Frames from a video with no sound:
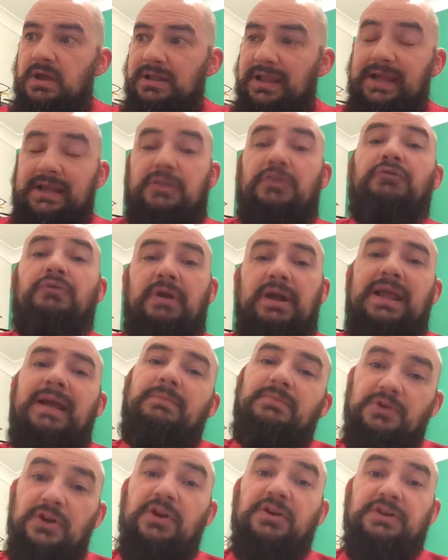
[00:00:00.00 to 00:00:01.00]
like three.
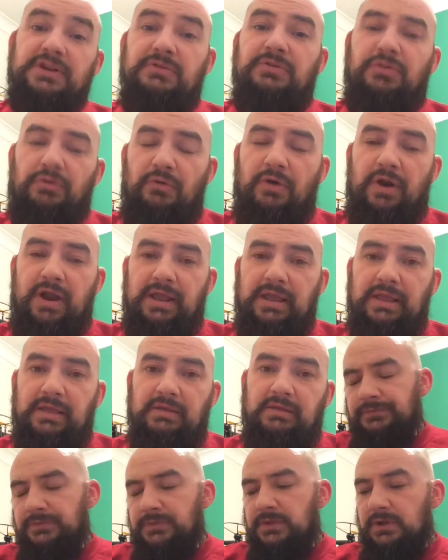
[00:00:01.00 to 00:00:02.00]
I'm going to do three.
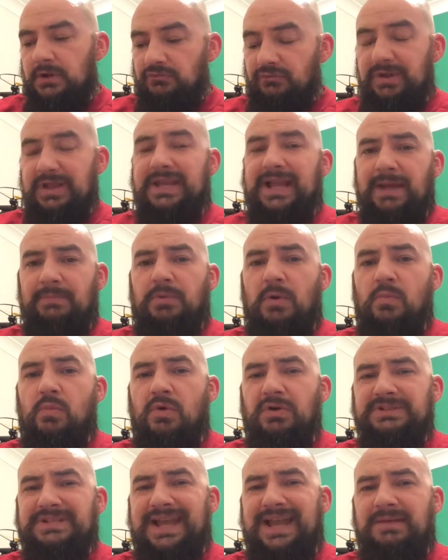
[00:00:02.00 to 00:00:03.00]
A recap on
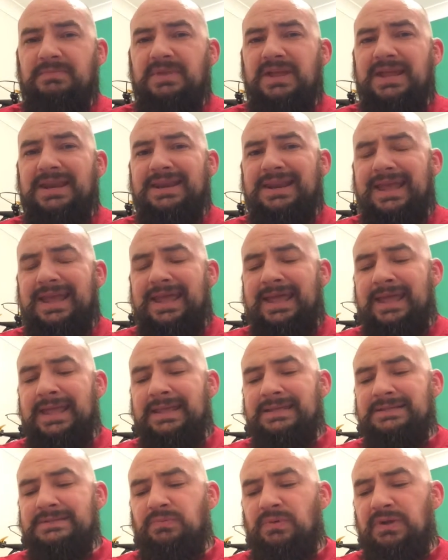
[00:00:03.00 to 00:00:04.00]
what's happening
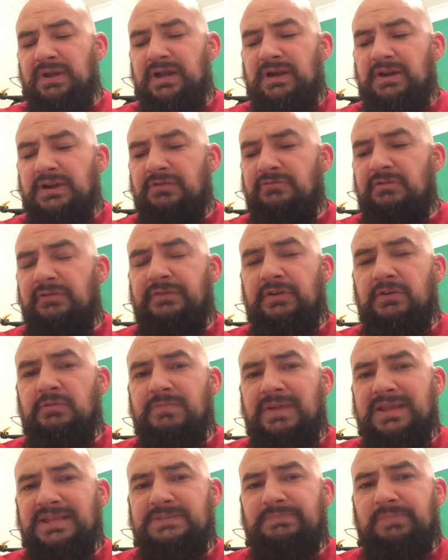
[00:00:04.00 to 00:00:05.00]
is we're going to review
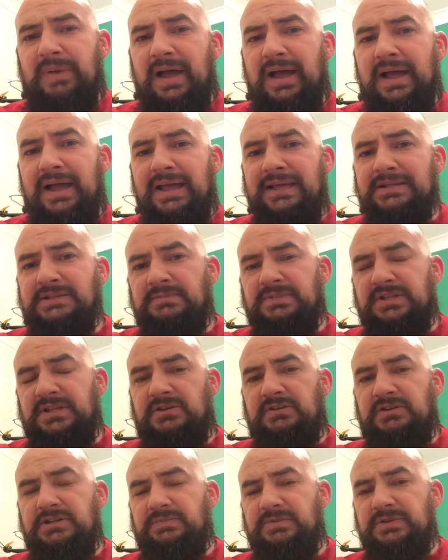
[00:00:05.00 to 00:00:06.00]
mince pies up to
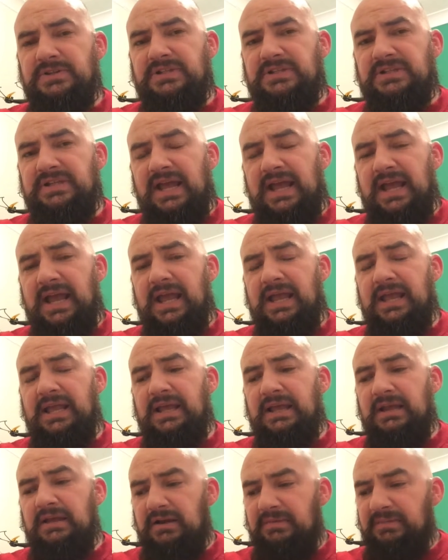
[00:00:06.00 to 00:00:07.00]
the Christmas
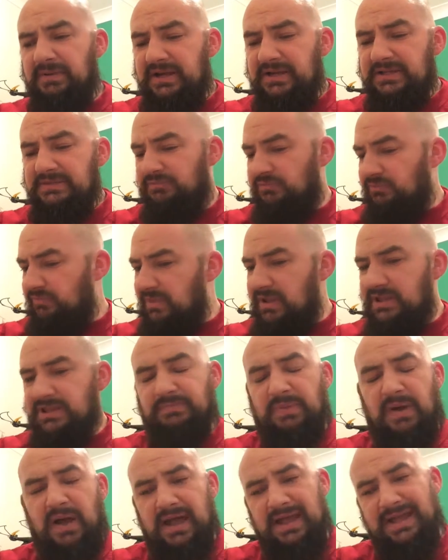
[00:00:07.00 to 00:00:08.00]
day because
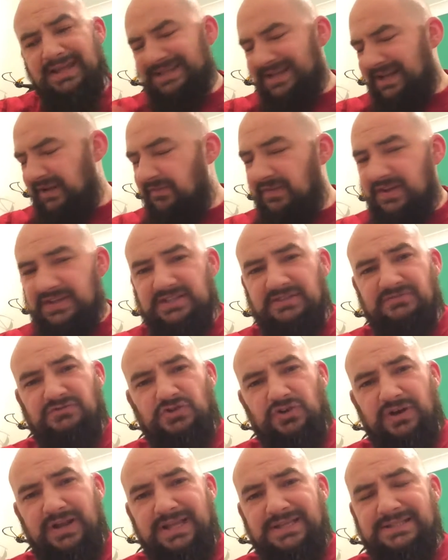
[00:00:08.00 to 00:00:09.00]
mince pie is like a festive
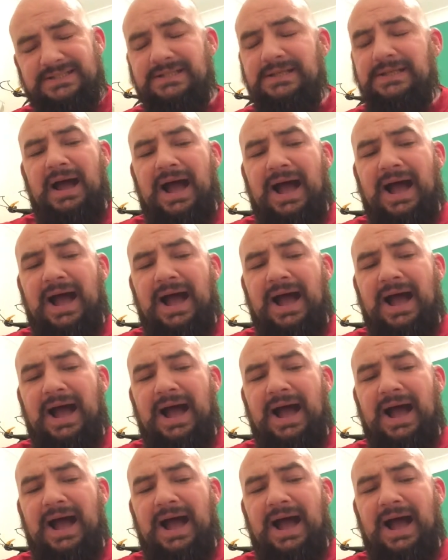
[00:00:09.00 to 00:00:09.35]
treat.